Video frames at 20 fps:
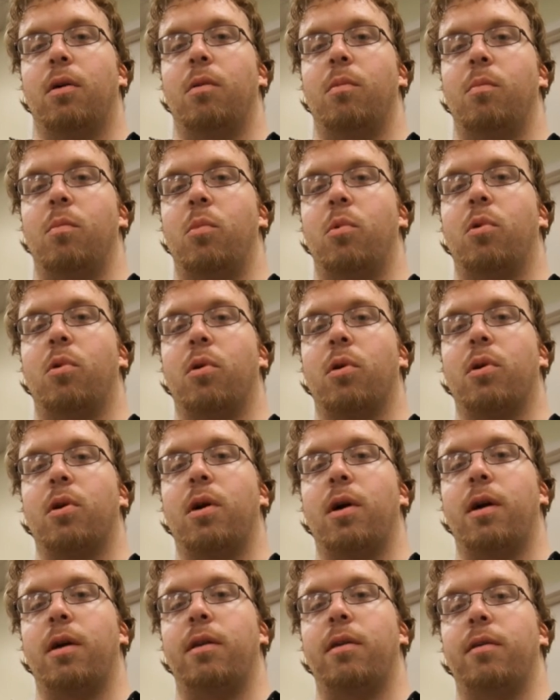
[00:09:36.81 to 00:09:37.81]
more
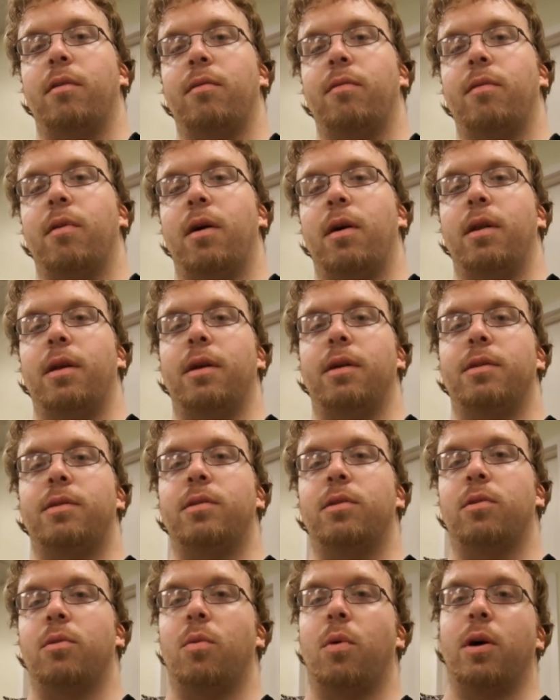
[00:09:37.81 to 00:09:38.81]
kind of
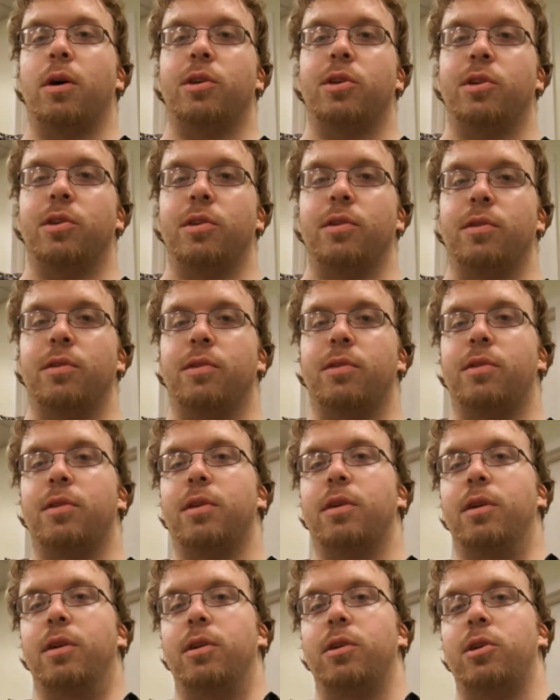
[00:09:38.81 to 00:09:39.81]
unanswered questions,
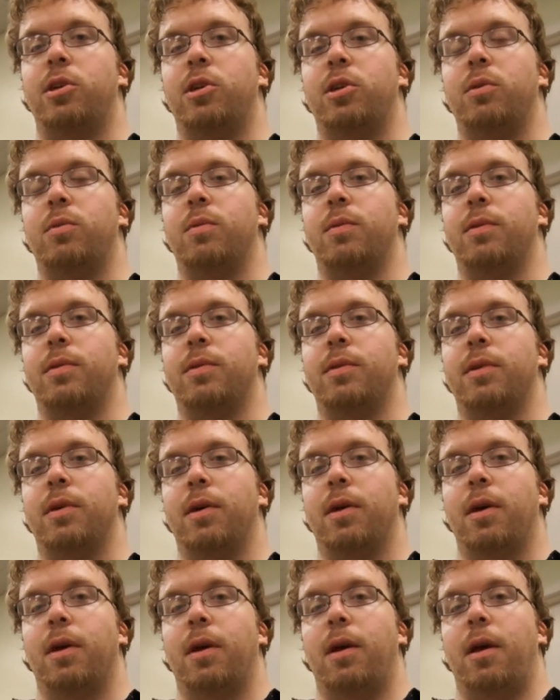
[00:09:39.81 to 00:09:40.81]
and she was
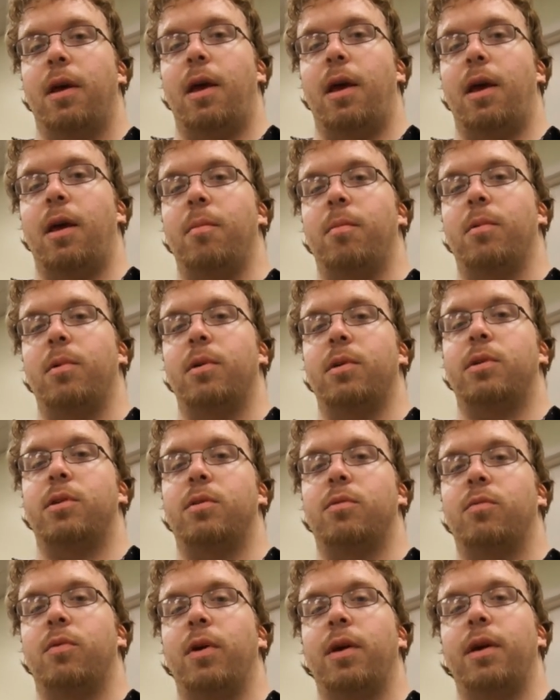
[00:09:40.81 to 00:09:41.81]
able
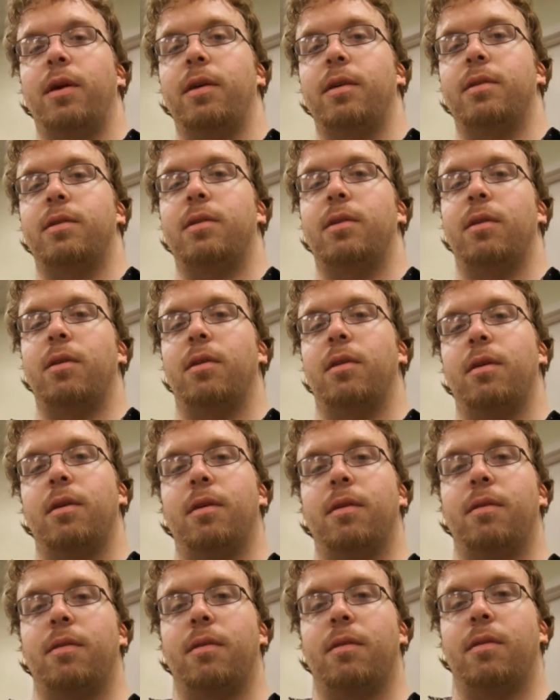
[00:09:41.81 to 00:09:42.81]
to raise,
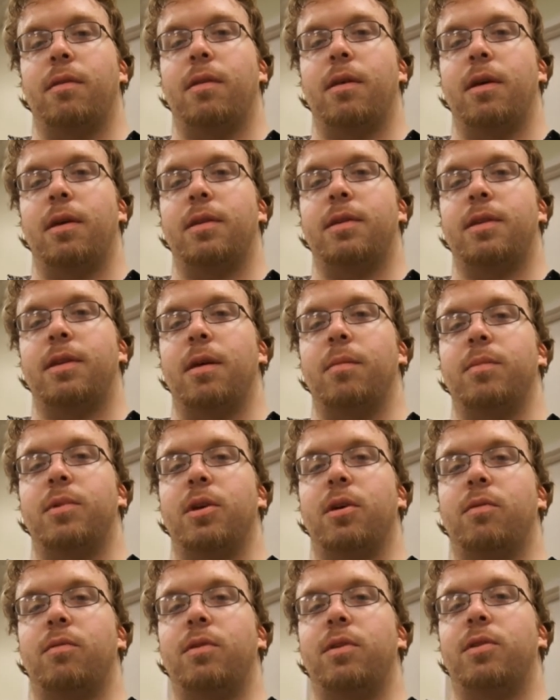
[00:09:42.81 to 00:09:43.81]
that stem
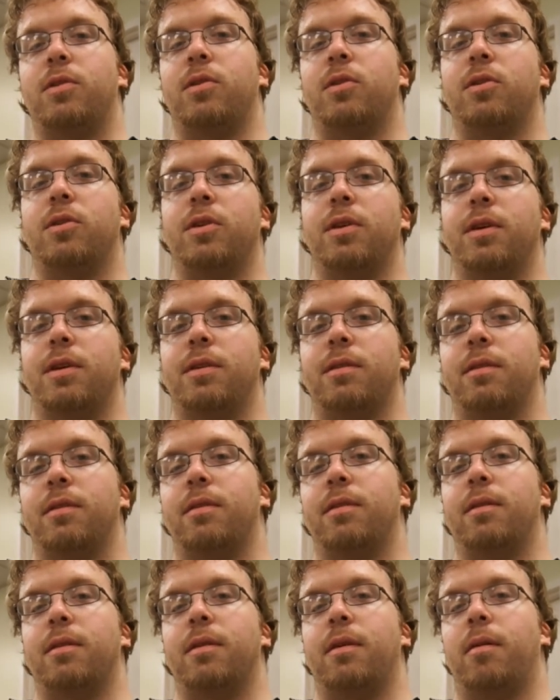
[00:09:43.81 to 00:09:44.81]
cell research
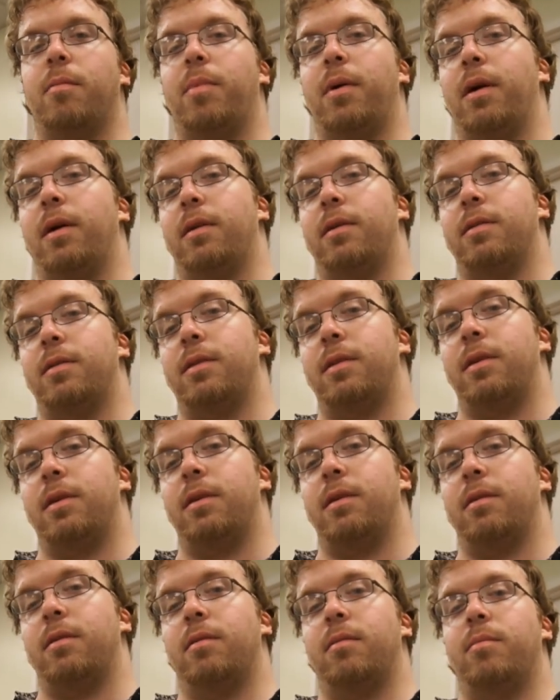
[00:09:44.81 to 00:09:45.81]
isn't a
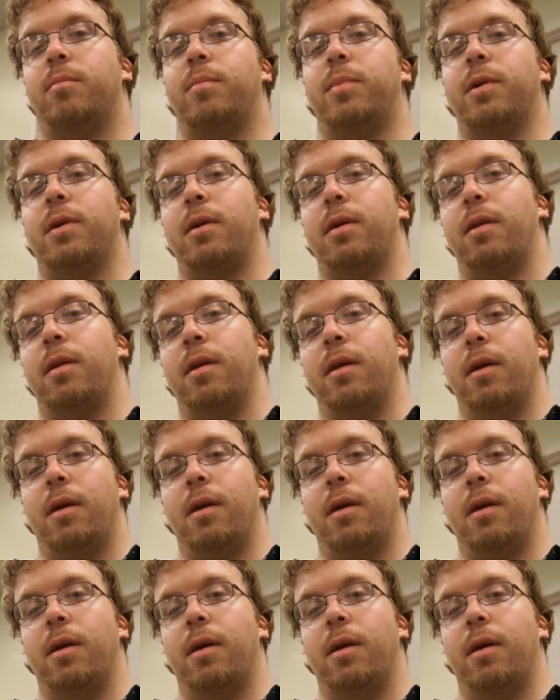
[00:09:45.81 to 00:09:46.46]
panacea. But